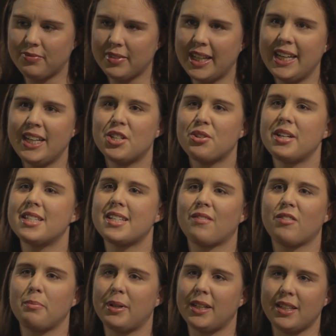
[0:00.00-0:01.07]
he treats
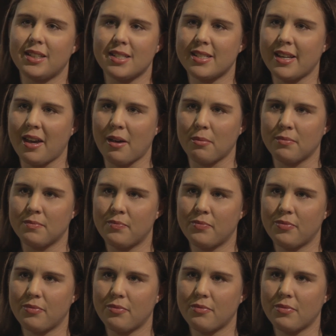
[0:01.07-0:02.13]
everybody the same.
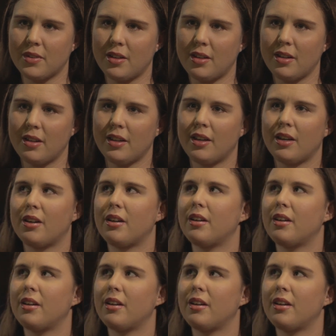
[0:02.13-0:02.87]
He